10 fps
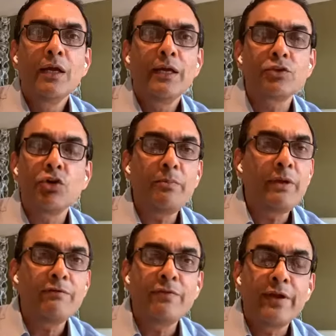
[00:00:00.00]
it's going to be
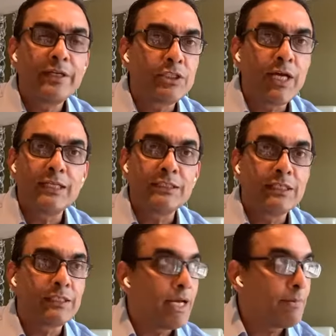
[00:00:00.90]
a very
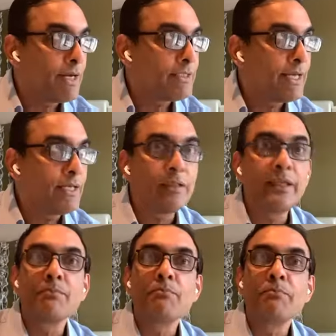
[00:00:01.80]
challenging time. I think the